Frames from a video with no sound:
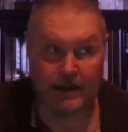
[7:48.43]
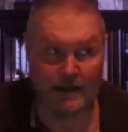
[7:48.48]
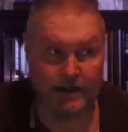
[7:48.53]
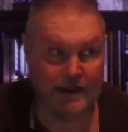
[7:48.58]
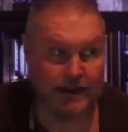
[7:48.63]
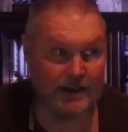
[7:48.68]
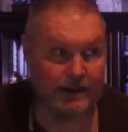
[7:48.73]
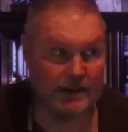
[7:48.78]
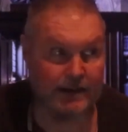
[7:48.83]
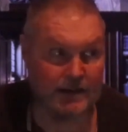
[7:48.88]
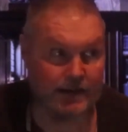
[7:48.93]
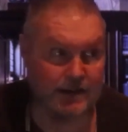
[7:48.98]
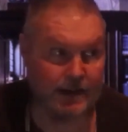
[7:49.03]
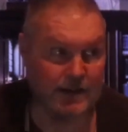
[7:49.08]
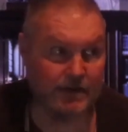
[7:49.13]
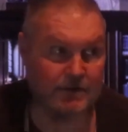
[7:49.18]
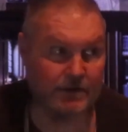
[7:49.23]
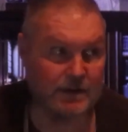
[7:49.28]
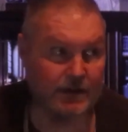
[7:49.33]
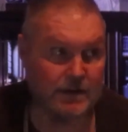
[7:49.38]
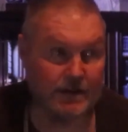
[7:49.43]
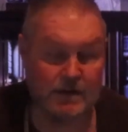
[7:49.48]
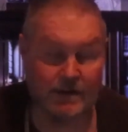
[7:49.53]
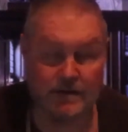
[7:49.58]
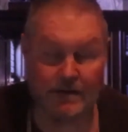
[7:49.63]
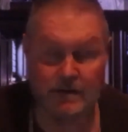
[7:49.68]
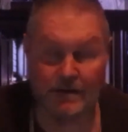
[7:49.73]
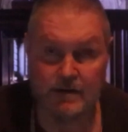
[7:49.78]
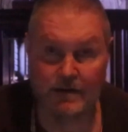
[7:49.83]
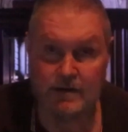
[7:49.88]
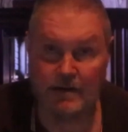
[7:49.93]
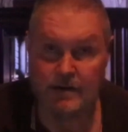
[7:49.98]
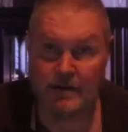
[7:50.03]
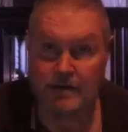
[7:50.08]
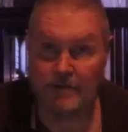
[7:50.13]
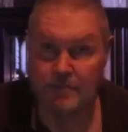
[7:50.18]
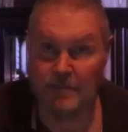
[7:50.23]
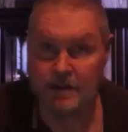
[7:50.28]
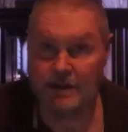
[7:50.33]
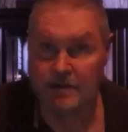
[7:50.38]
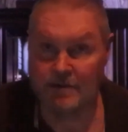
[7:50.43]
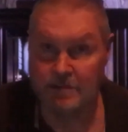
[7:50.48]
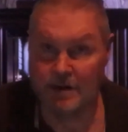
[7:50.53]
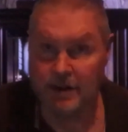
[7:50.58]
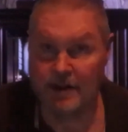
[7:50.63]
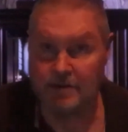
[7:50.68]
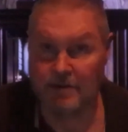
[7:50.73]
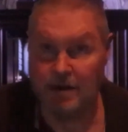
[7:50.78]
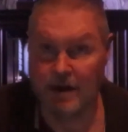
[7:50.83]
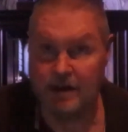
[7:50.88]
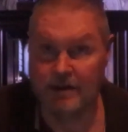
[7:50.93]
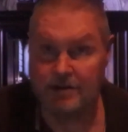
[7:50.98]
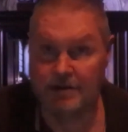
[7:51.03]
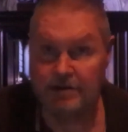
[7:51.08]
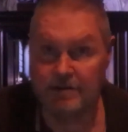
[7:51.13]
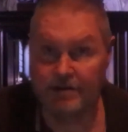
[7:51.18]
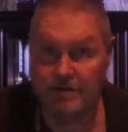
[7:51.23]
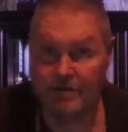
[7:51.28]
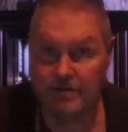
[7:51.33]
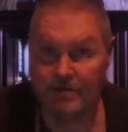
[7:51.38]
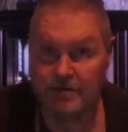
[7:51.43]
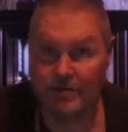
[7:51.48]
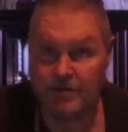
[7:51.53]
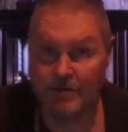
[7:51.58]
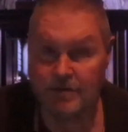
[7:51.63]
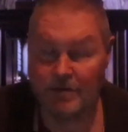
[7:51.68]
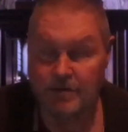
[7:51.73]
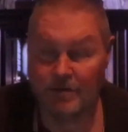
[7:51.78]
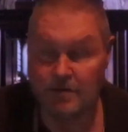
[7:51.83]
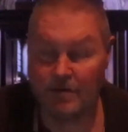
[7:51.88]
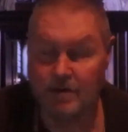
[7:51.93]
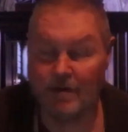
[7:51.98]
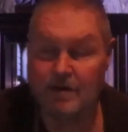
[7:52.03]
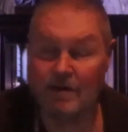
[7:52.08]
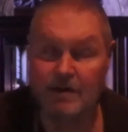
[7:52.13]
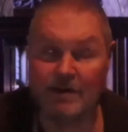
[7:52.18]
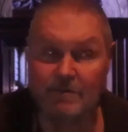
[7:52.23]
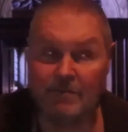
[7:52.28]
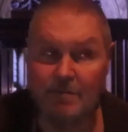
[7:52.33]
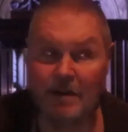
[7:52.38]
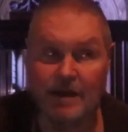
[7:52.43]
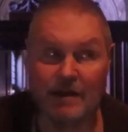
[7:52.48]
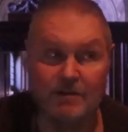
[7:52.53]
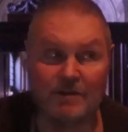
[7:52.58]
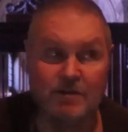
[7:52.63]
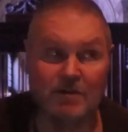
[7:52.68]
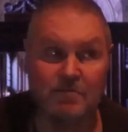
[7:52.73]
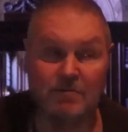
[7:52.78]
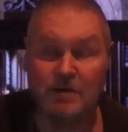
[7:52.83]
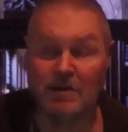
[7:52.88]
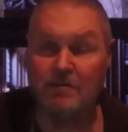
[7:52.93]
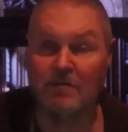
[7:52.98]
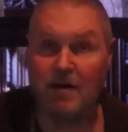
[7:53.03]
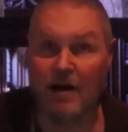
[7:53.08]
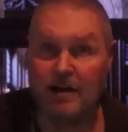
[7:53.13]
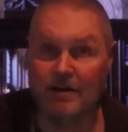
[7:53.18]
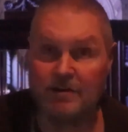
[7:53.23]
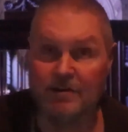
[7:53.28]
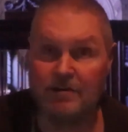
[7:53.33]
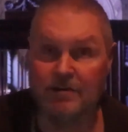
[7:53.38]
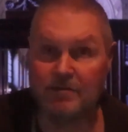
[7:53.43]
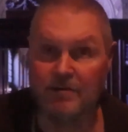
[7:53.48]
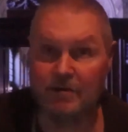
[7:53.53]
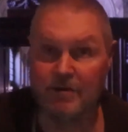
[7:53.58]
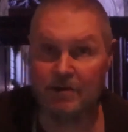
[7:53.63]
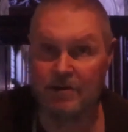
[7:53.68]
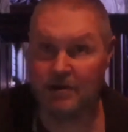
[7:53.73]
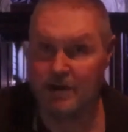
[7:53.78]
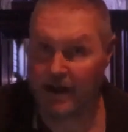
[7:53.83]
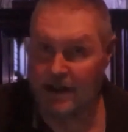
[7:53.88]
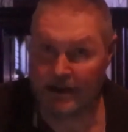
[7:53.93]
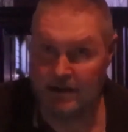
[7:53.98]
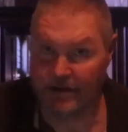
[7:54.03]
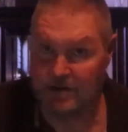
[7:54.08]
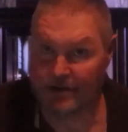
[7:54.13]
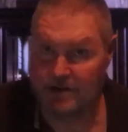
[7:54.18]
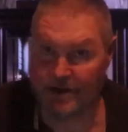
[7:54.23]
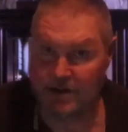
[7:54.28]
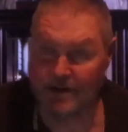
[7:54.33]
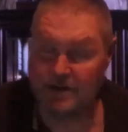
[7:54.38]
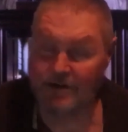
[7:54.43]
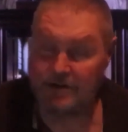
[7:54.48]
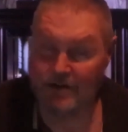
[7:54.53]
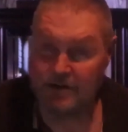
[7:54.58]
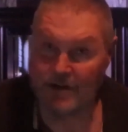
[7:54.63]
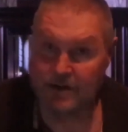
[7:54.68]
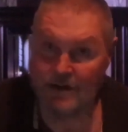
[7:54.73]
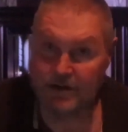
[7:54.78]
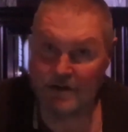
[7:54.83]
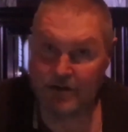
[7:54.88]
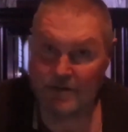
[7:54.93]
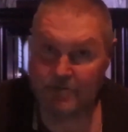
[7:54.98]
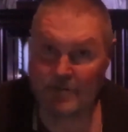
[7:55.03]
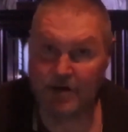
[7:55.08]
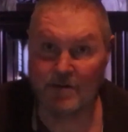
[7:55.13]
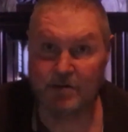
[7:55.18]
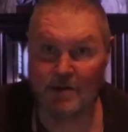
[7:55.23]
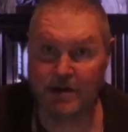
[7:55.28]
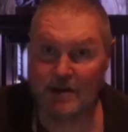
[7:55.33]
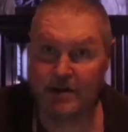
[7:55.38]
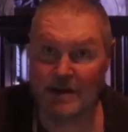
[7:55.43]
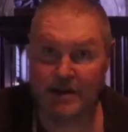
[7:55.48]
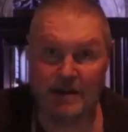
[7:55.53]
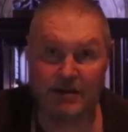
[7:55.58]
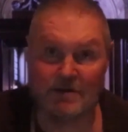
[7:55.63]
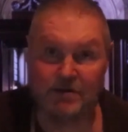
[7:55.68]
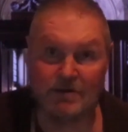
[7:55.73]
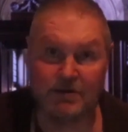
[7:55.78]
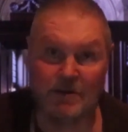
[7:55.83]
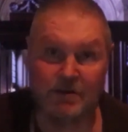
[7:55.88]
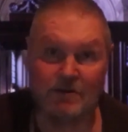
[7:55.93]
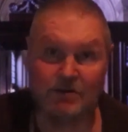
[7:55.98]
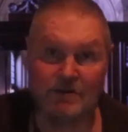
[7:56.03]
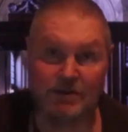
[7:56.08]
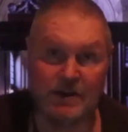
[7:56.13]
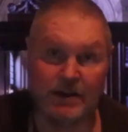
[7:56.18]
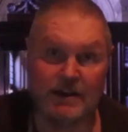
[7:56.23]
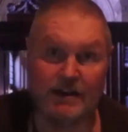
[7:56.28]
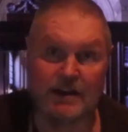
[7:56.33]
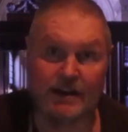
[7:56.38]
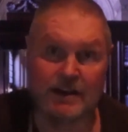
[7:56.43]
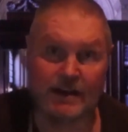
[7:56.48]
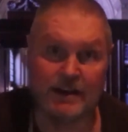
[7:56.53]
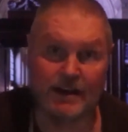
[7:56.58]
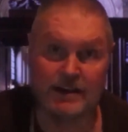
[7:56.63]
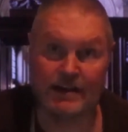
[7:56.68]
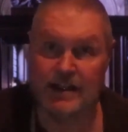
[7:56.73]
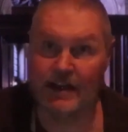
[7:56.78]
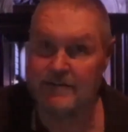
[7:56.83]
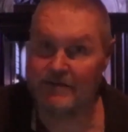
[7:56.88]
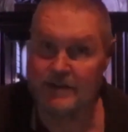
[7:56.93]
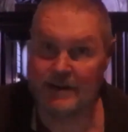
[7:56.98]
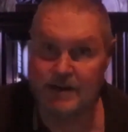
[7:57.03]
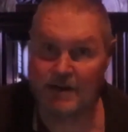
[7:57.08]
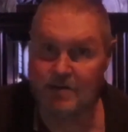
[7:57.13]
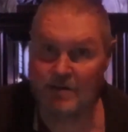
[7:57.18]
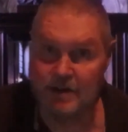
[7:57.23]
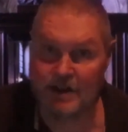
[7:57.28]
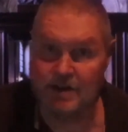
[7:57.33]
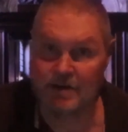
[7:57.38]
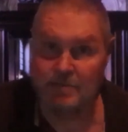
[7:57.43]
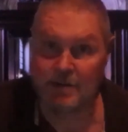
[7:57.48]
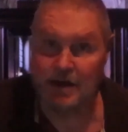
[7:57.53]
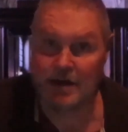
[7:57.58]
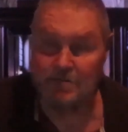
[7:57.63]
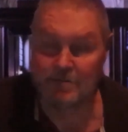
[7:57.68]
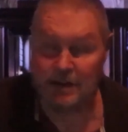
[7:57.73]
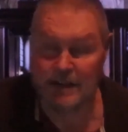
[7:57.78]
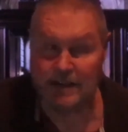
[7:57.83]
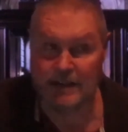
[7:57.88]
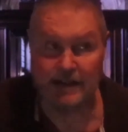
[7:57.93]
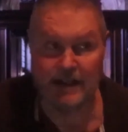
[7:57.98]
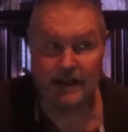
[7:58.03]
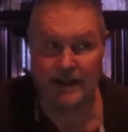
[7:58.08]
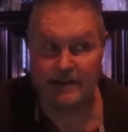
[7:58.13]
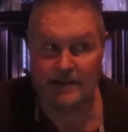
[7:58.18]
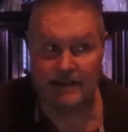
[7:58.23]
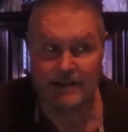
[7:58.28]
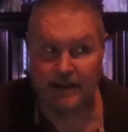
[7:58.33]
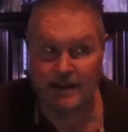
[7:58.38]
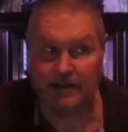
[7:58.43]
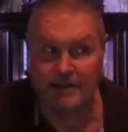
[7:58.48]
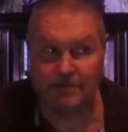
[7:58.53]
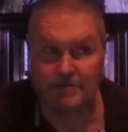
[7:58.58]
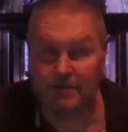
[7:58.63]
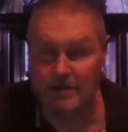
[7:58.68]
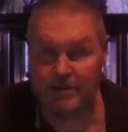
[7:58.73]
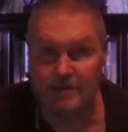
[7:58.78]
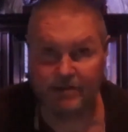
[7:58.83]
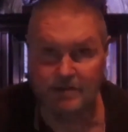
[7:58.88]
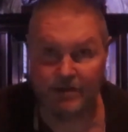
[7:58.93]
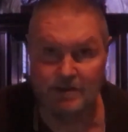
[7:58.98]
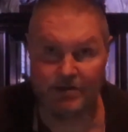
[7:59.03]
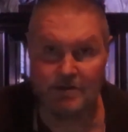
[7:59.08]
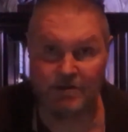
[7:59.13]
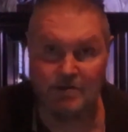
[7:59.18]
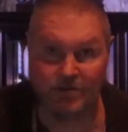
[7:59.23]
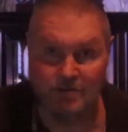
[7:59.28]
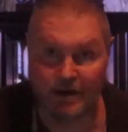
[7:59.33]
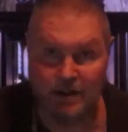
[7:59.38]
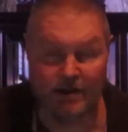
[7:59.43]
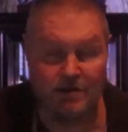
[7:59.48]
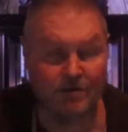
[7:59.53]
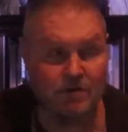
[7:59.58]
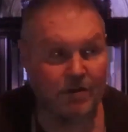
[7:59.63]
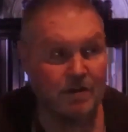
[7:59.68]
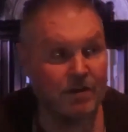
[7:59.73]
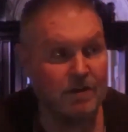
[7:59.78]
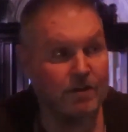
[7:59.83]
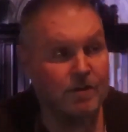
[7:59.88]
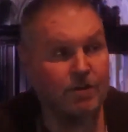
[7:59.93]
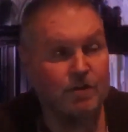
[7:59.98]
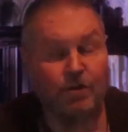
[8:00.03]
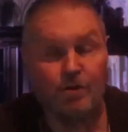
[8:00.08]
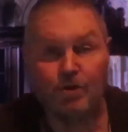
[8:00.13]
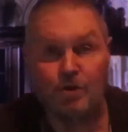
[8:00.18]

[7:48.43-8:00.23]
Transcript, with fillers: And again, the covenant, making any righteous? Well, everybody's going to be righteous for a day or two. But when are they going to start sinning again? Now, if they don't hear about me and I tell them, look, this is real,